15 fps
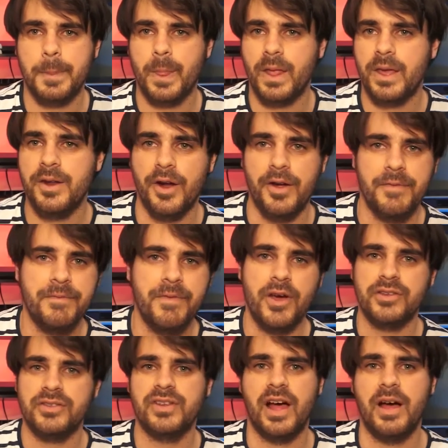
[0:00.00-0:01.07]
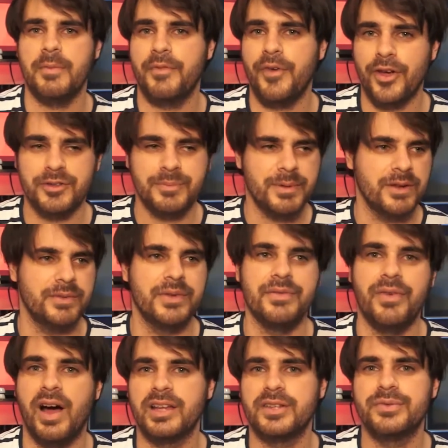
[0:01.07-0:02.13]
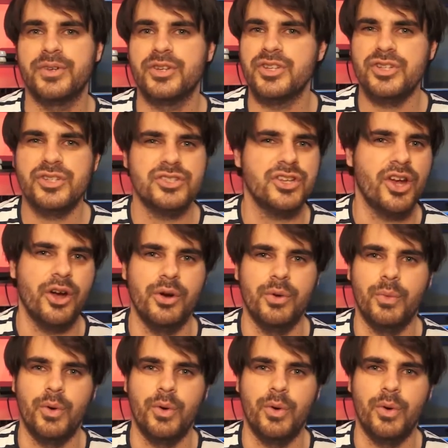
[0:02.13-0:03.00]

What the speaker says: you know, first bit of advice for a new show,